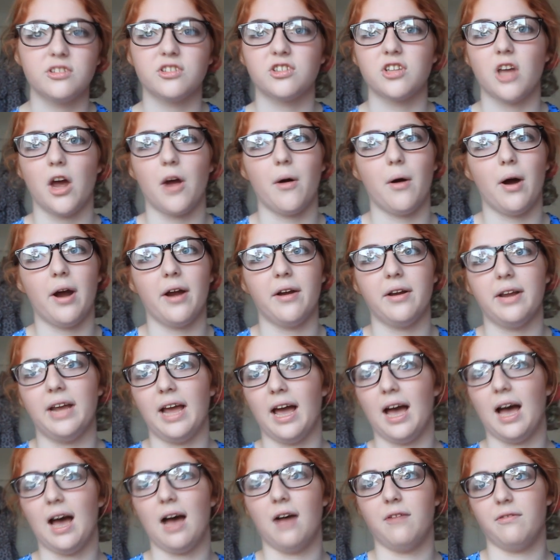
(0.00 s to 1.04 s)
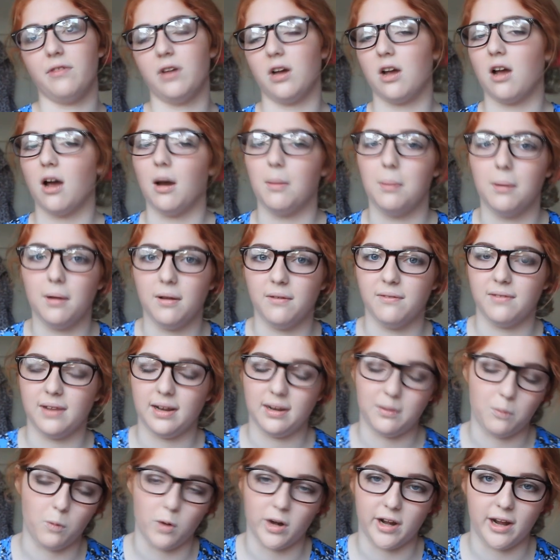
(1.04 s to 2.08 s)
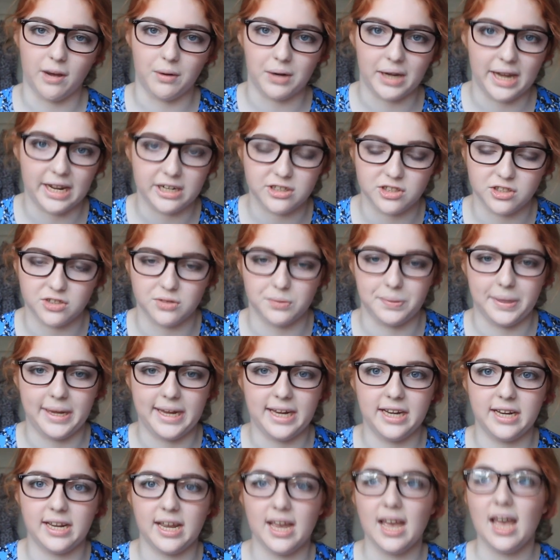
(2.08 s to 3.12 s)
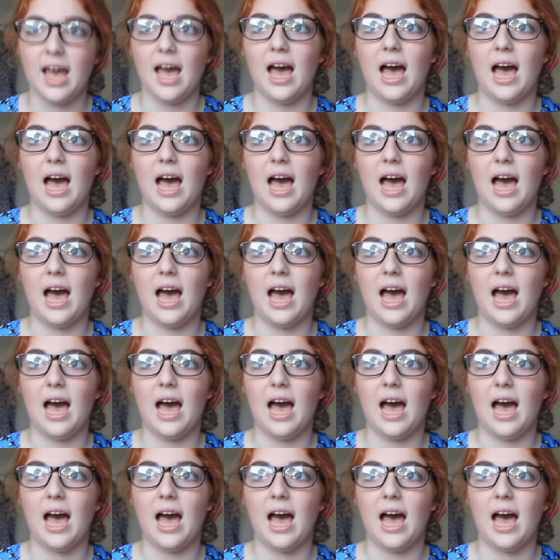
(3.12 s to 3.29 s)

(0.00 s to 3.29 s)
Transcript: so I only have a couple of 1 hour lectures a week